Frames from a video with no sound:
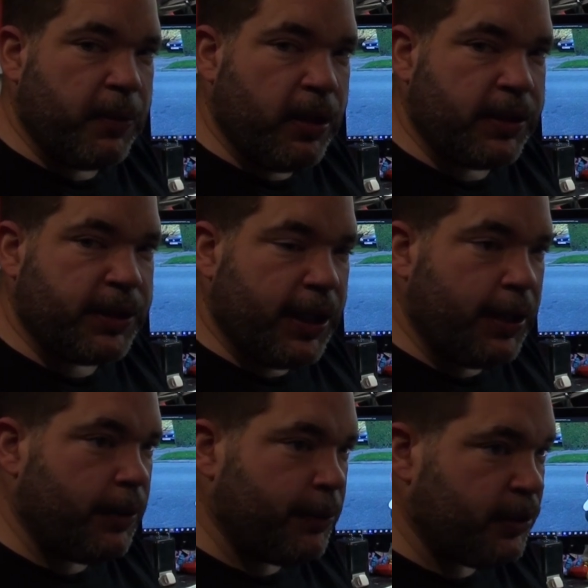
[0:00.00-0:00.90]
miles an
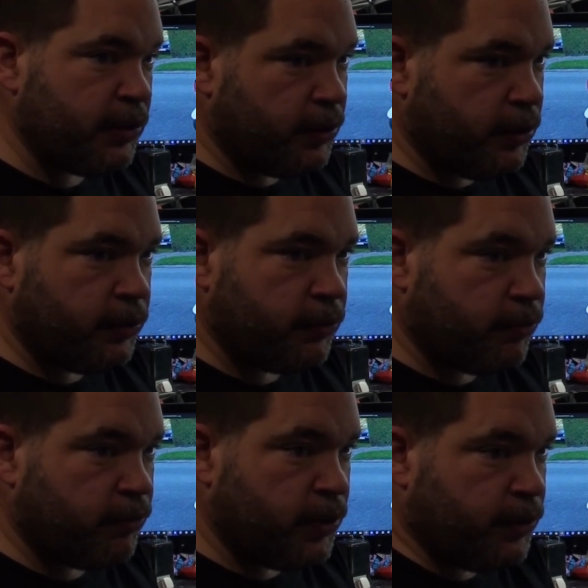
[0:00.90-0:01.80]
hour. I mean, I could
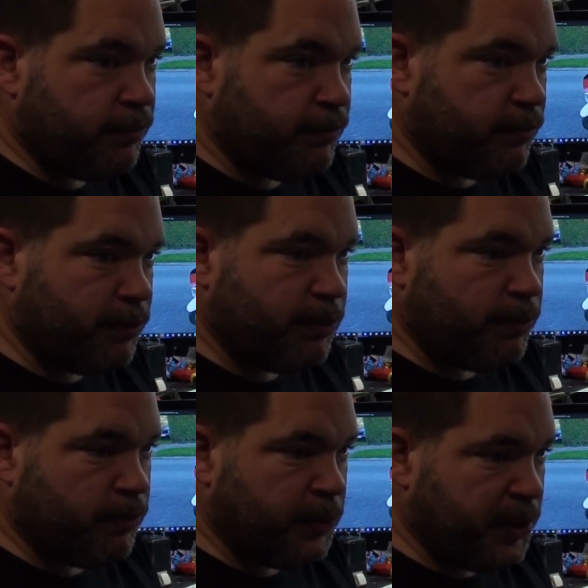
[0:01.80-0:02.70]
just
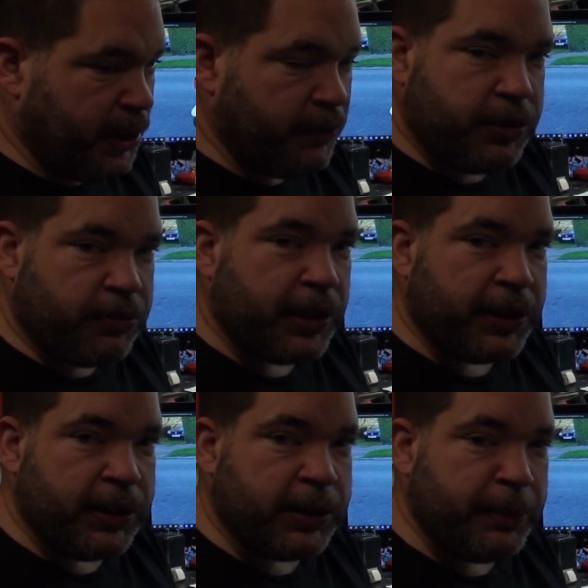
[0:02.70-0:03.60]

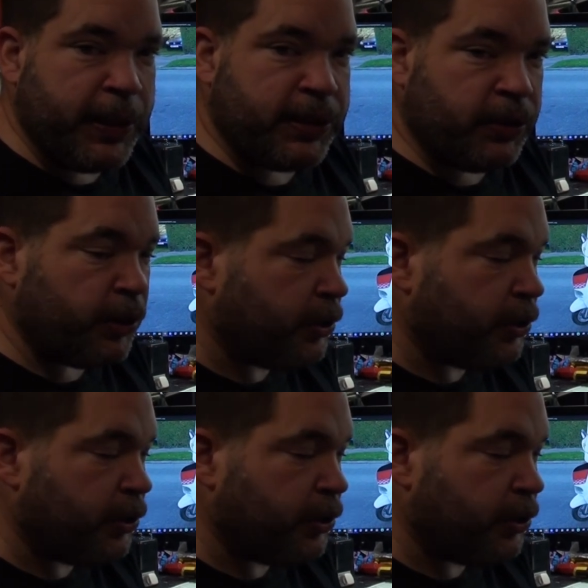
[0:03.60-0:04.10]
de-restrict it as best I